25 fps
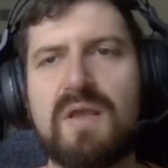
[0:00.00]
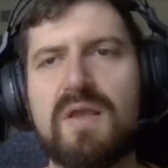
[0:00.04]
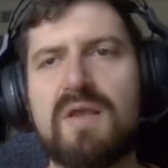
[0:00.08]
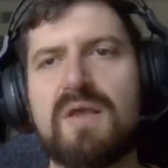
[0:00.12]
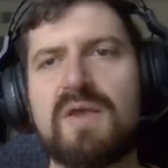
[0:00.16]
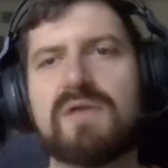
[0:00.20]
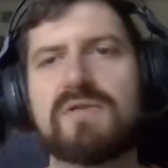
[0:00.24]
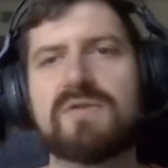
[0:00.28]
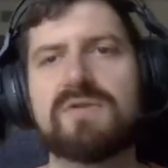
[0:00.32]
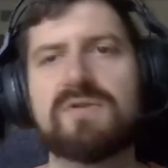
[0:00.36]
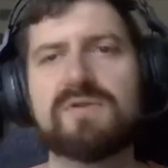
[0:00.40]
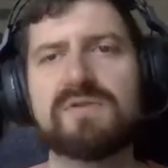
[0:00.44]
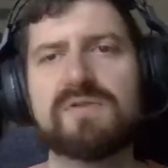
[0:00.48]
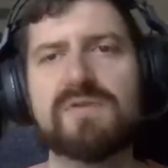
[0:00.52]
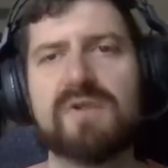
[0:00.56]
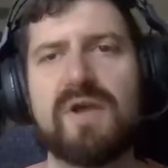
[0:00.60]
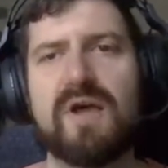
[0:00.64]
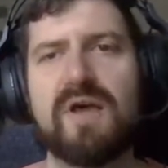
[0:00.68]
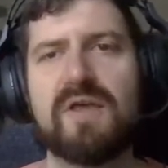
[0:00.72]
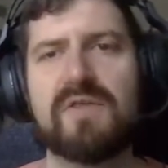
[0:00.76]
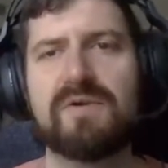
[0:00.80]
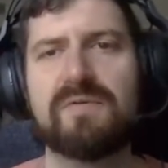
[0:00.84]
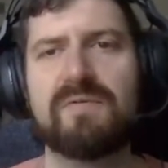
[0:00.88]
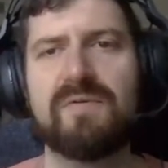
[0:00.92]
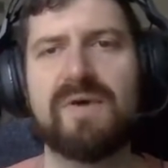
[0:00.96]
So those are
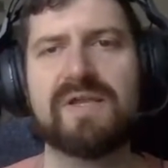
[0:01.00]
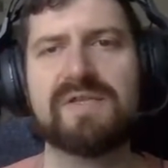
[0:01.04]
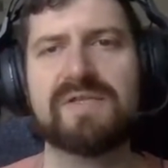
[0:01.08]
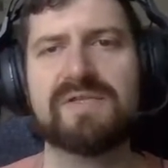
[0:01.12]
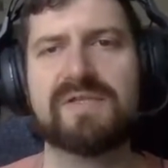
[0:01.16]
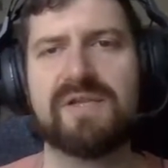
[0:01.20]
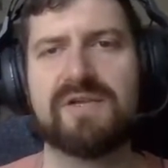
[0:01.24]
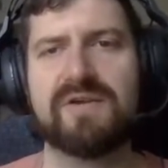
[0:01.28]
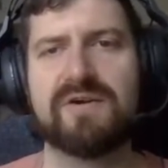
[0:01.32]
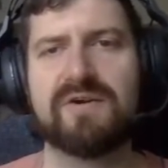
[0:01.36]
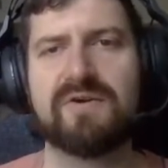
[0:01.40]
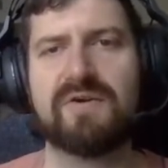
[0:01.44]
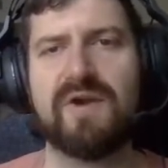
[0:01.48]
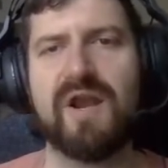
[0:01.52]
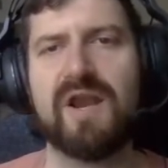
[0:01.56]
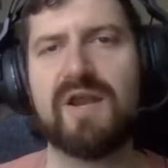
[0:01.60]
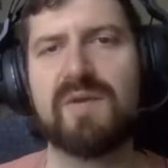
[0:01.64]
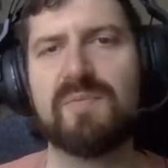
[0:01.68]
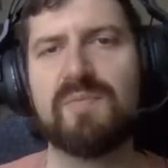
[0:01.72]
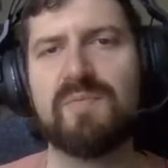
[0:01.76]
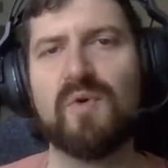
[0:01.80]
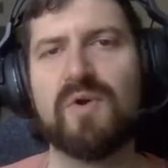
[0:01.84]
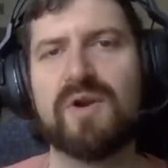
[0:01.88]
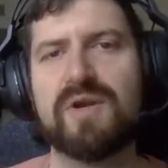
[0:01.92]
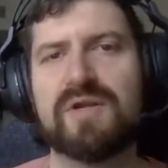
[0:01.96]
other ways that you're
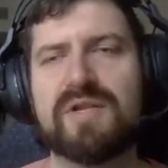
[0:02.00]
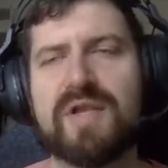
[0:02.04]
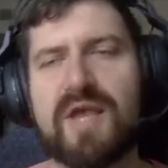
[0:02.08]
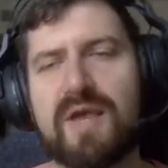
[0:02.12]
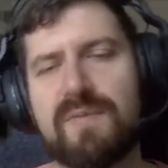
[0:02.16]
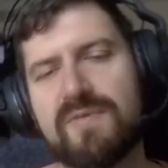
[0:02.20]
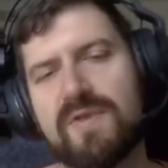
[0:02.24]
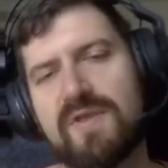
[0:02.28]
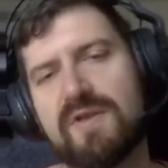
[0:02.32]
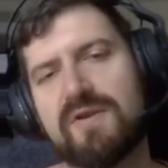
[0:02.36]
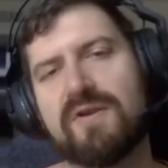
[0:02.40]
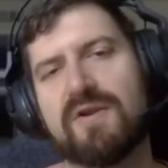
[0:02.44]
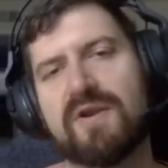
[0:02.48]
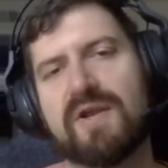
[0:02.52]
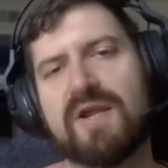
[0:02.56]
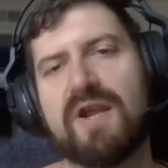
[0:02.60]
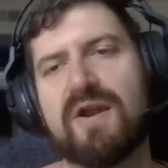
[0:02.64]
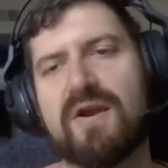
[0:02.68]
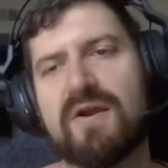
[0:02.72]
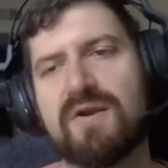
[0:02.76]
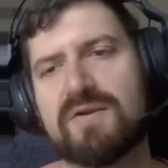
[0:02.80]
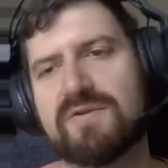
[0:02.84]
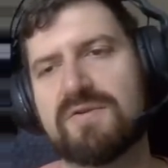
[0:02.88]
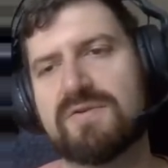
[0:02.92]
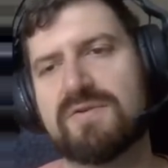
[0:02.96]
creating more depth in your
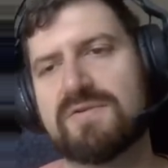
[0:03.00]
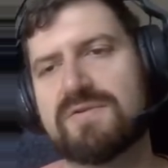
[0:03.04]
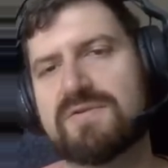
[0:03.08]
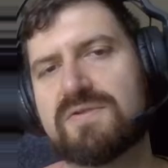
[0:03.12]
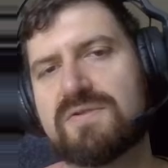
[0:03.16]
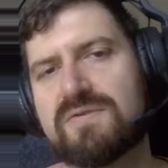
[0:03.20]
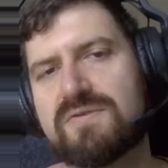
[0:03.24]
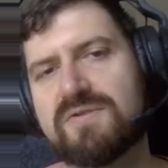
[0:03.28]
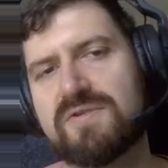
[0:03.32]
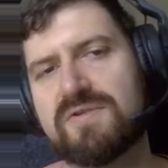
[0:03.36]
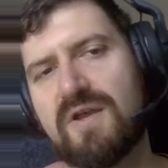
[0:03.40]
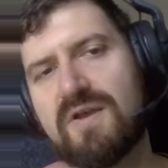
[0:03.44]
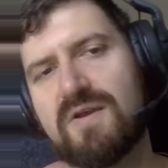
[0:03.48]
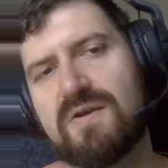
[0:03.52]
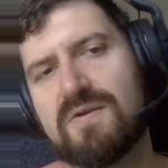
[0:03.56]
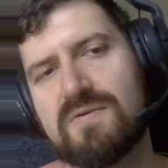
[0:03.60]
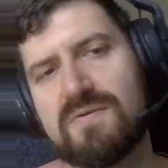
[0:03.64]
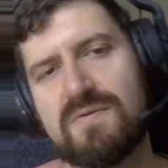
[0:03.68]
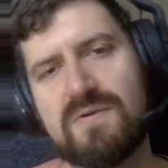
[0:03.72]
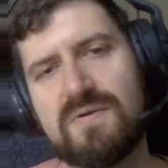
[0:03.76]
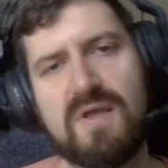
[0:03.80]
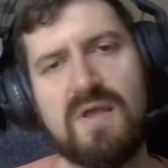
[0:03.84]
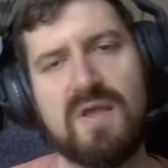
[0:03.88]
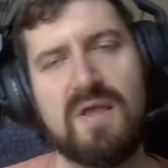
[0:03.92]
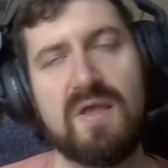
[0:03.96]
characters. So